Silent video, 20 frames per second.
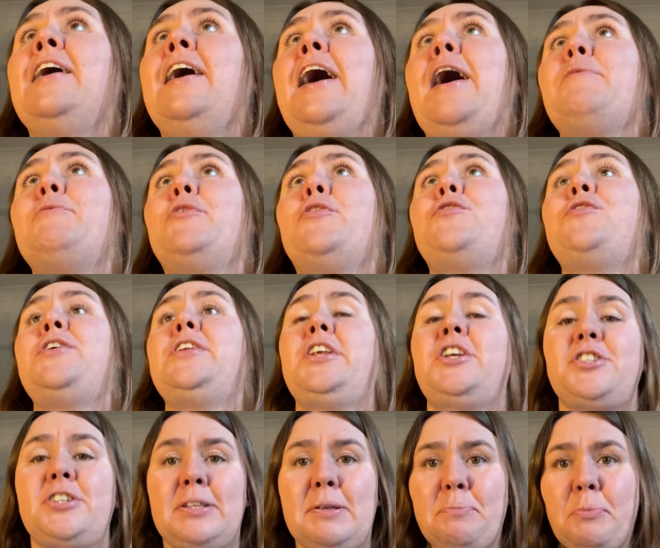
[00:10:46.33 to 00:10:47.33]
and we'll
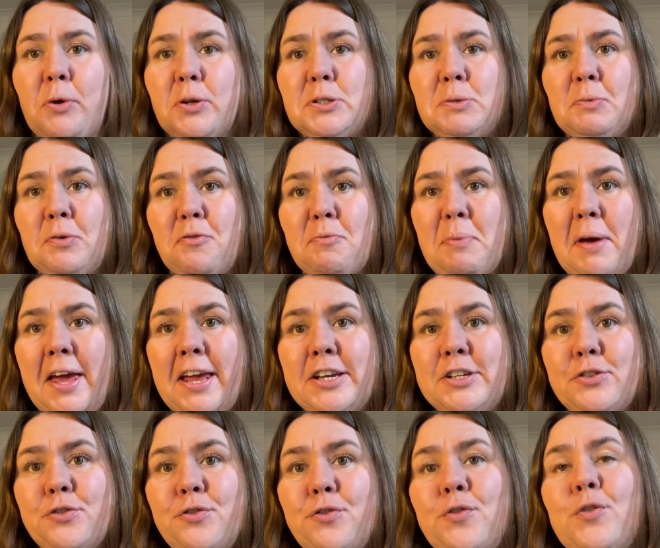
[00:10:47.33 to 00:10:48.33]
finish at the bottom of
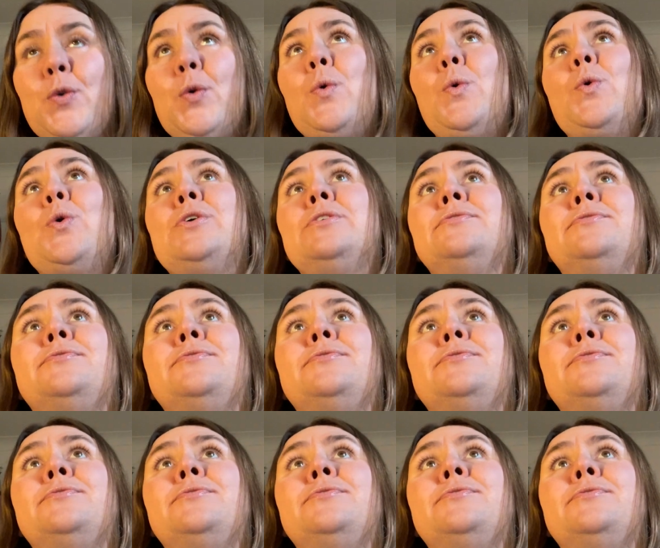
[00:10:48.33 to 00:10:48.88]
page 4.